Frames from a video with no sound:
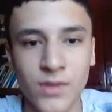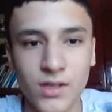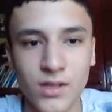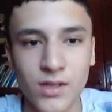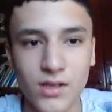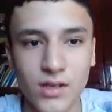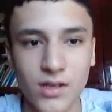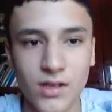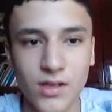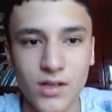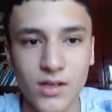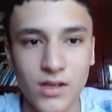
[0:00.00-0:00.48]

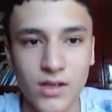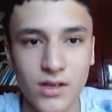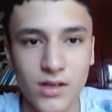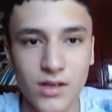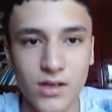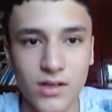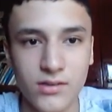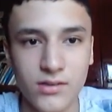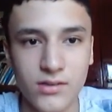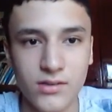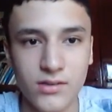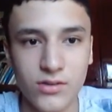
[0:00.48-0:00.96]
as
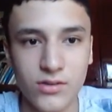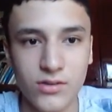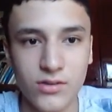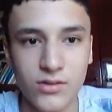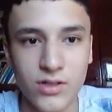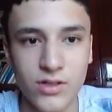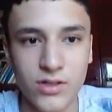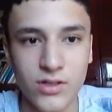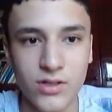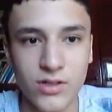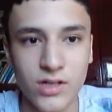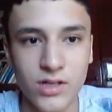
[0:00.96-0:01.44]
your
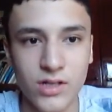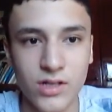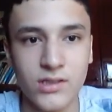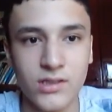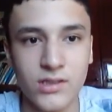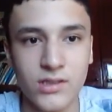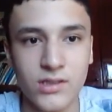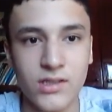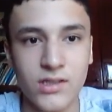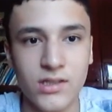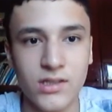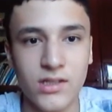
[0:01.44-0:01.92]
result
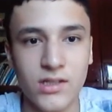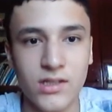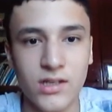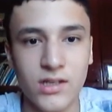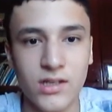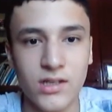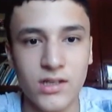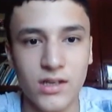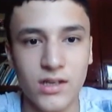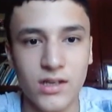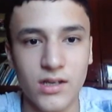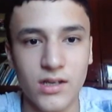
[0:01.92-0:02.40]

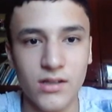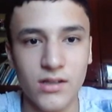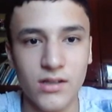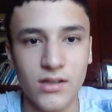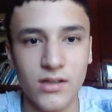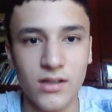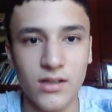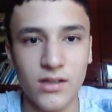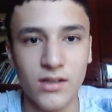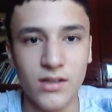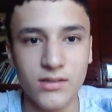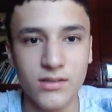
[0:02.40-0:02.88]
analysis.